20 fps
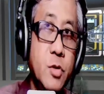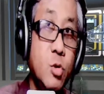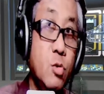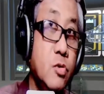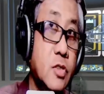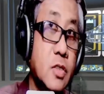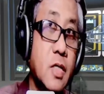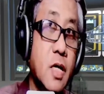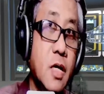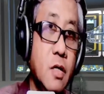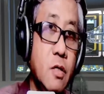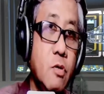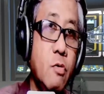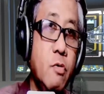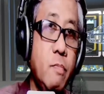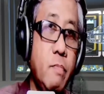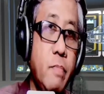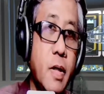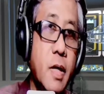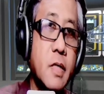to
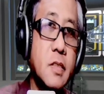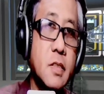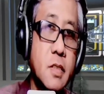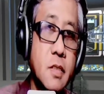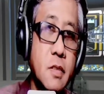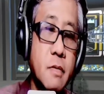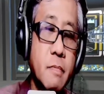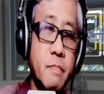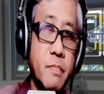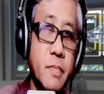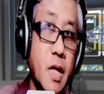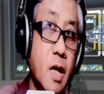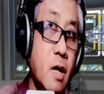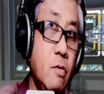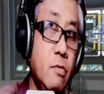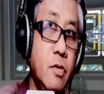cytoplasm down